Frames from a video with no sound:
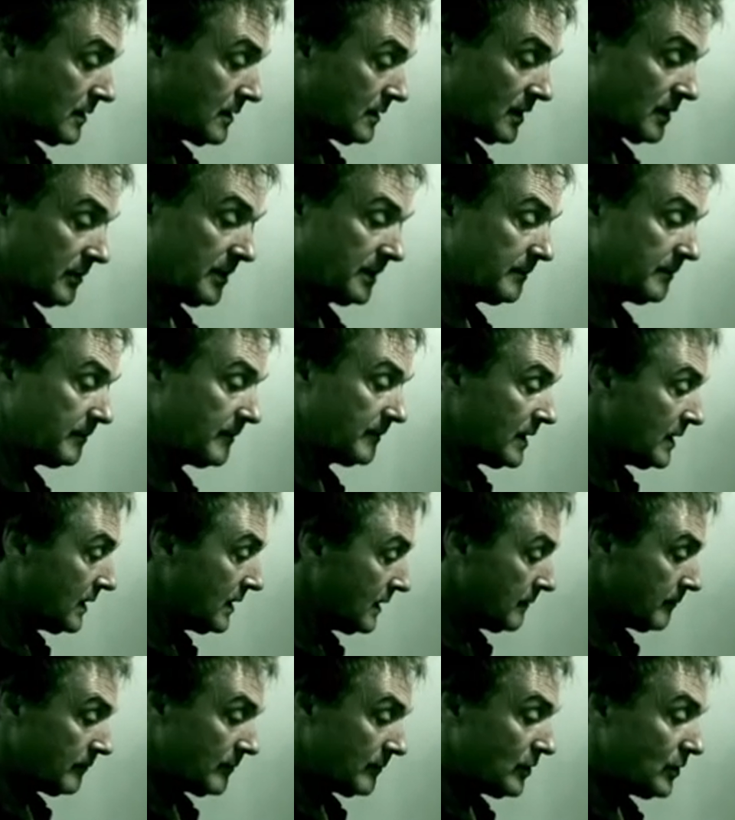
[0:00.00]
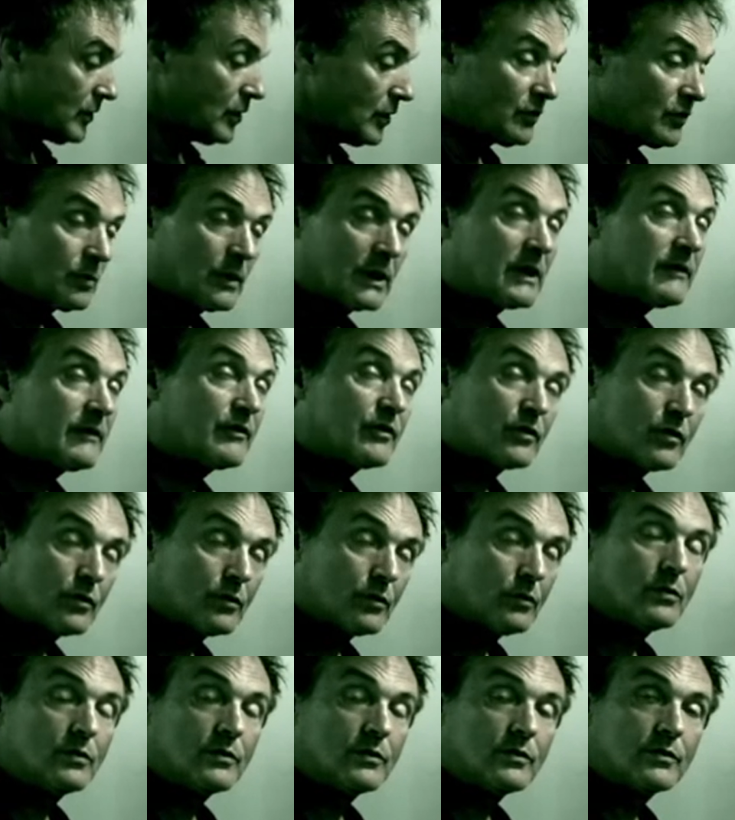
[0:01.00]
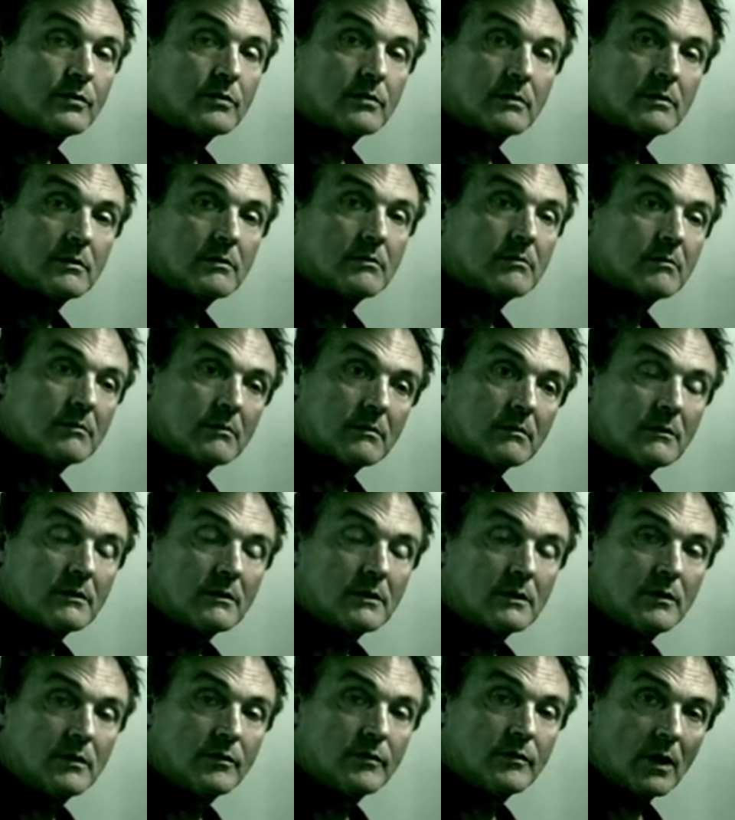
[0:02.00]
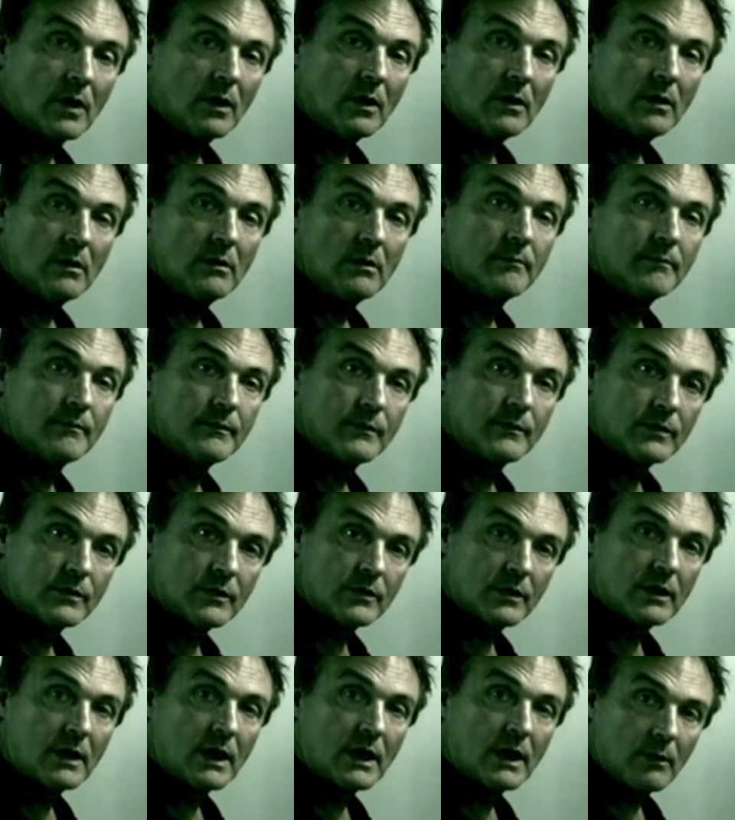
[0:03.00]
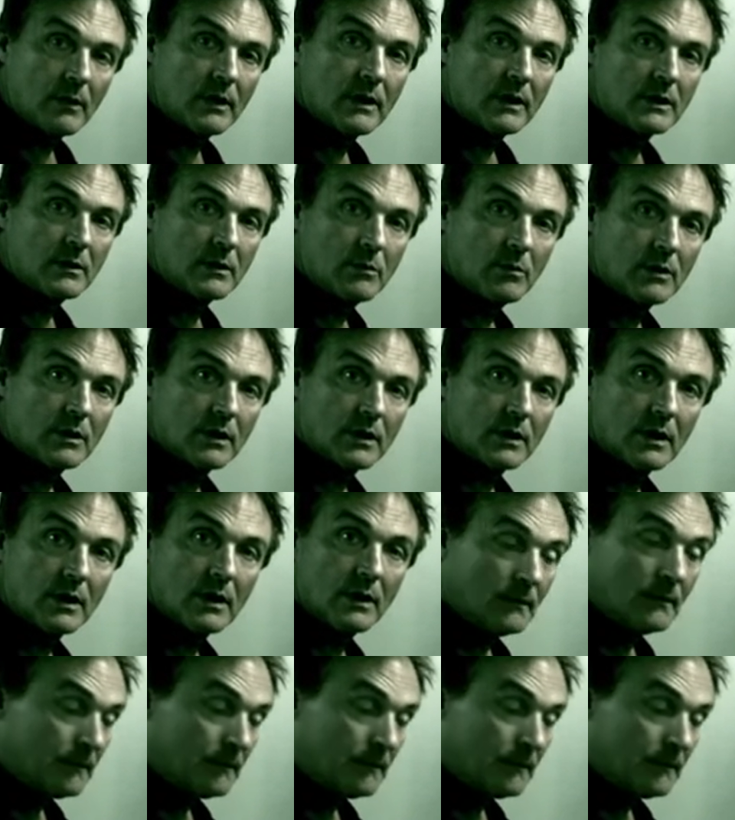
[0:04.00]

I mean, use whatever tools you've got to get where you want to go.